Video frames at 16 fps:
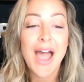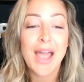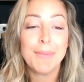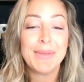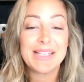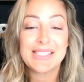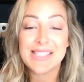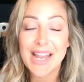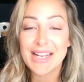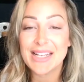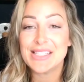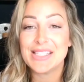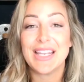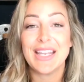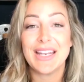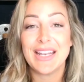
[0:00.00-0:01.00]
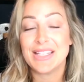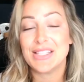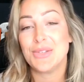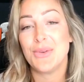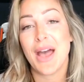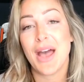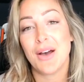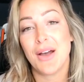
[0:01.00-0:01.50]
I'm excited to get
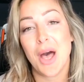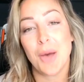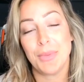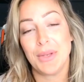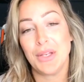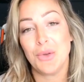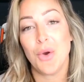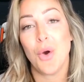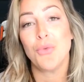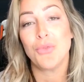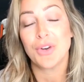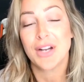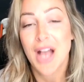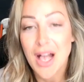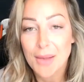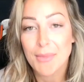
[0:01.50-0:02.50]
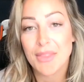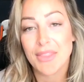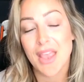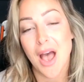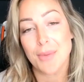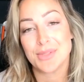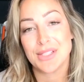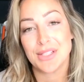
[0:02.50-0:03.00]
into how helping you overcome
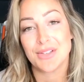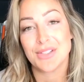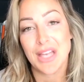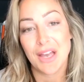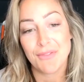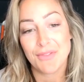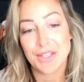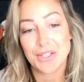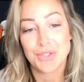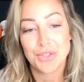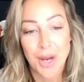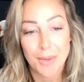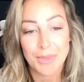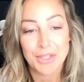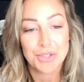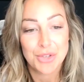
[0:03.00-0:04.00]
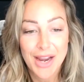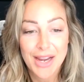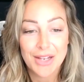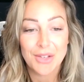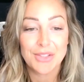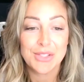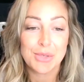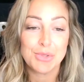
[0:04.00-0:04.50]
the obstacles of this trauma
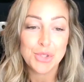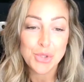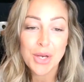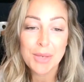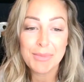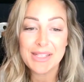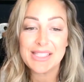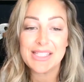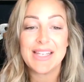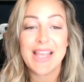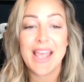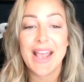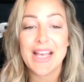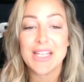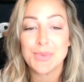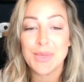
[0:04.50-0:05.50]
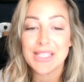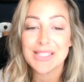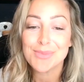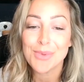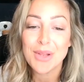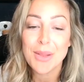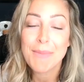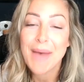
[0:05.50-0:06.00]
triangle. So join me today as we
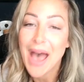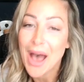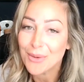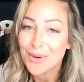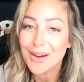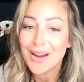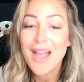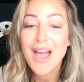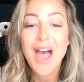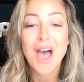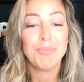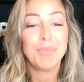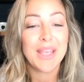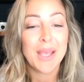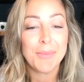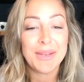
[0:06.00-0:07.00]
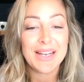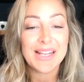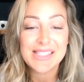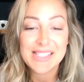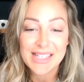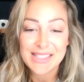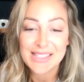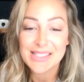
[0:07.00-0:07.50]
explore the power of becoming
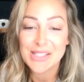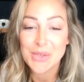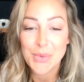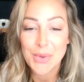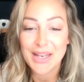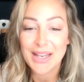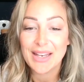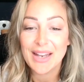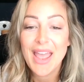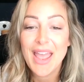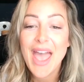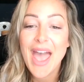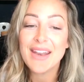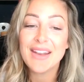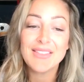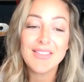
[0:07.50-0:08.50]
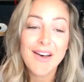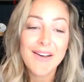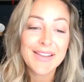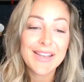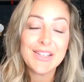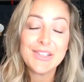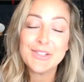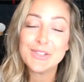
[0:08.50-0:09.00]
addicted to quitting and
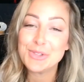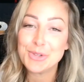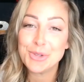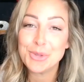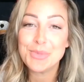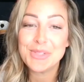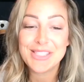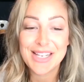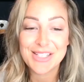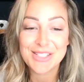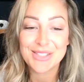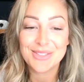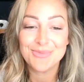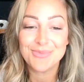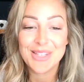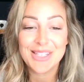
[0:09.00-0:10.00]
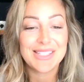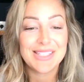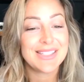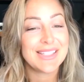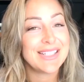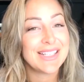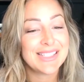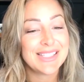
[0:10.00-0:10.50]
unlocking your true potential. This
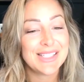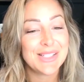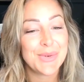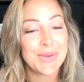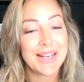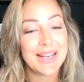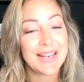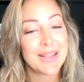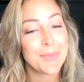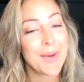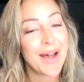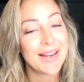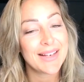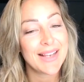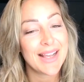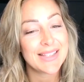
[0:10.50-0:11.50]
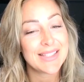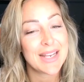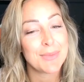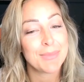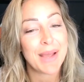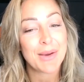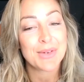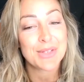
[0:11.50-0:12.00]
is Addicted to Quitting, the podcast that
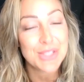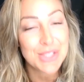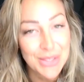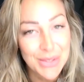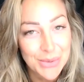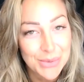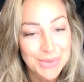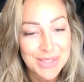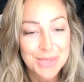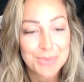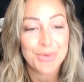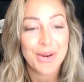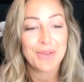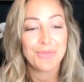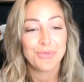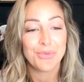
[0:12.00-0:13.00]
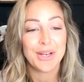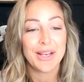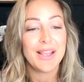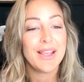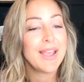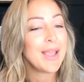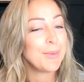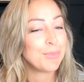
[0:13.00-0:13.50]
empowers you to break
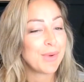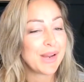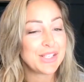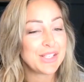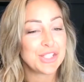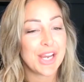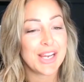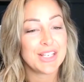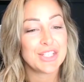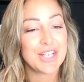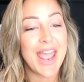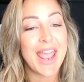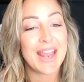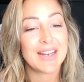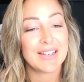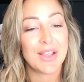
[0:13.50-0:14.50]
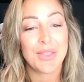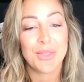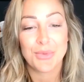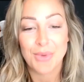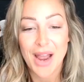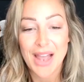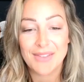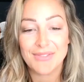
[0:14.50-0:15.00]
free, embrace change, and
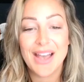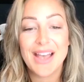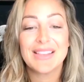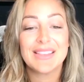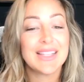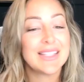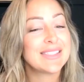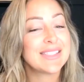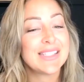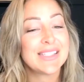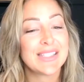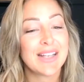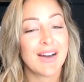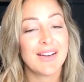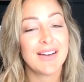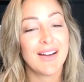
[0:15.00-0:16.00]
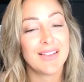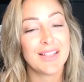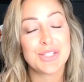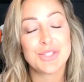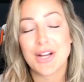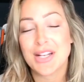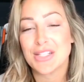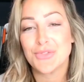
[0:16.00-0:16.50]
thrive. Let's get started on
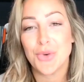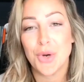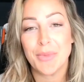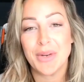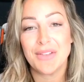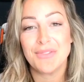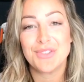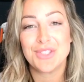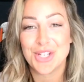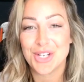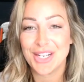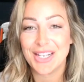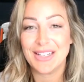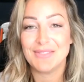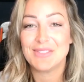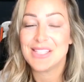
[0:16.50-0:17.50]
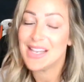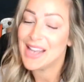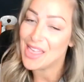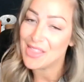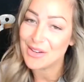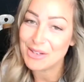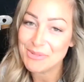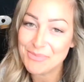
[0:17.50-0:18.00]
this transformative journey
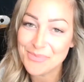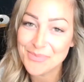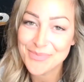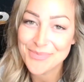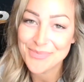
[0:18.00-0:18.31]
together.